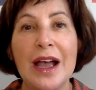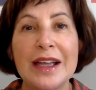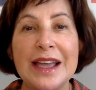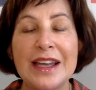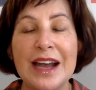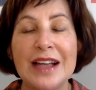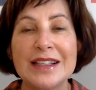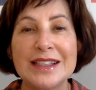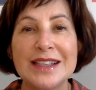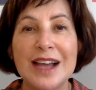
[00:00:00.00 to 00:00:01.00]
get
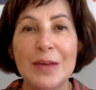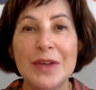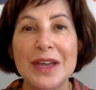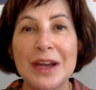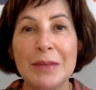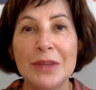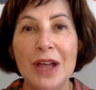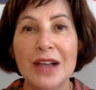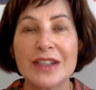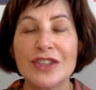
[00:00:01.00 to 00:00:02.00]
unstuck, when you get unblocked,